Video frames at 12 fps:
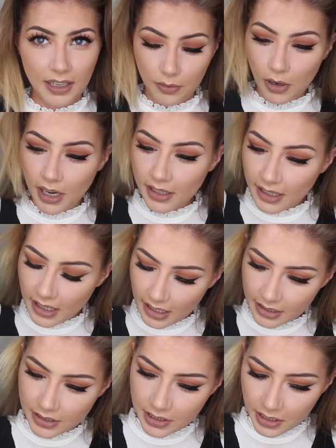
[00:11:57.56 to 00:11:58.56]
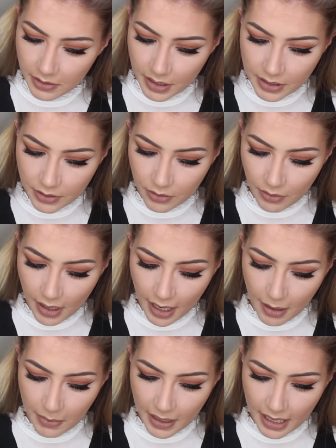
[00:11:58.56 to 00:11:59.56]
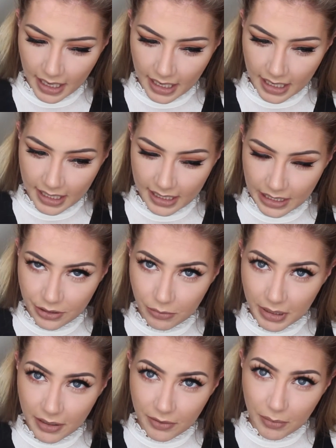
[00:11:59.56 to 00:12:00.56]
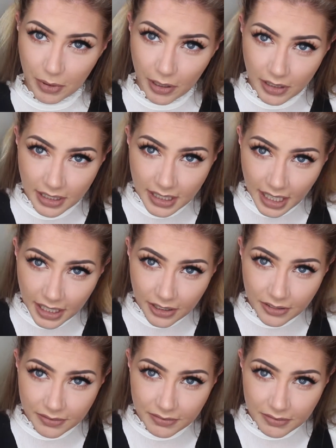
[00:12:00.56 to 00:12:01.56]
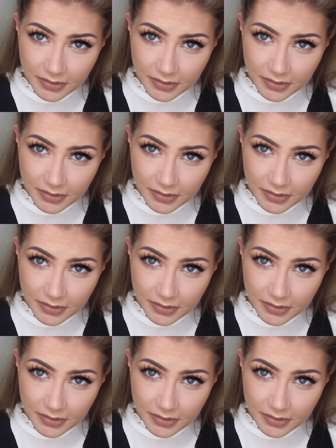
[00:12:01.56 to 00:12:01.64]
What I then like to do is grab a little bit of the ponytail